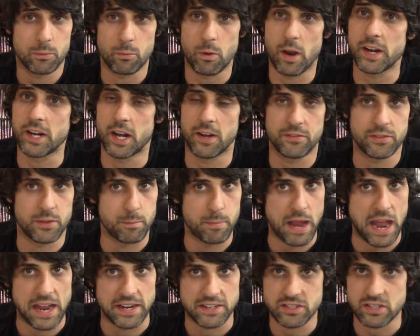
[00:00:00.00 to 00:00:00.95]
Right off the
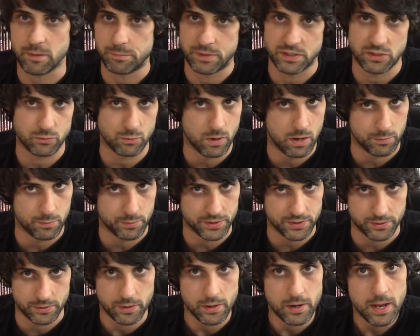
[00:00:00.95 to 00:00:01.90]
bat, something's wrong
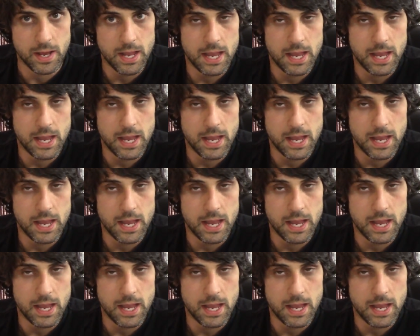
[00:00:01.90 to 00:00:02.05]
with her.